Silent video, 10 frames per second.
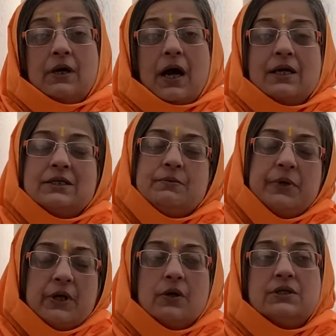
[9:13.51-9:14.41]
I said,
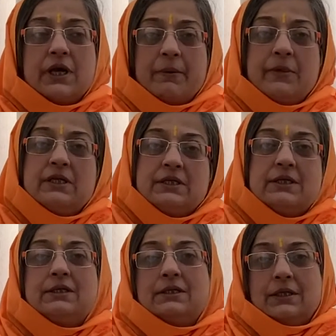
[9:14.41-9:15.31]
because I'm
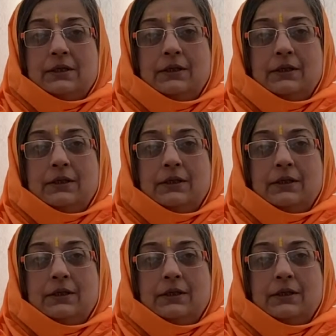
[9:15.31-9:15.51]
insisting.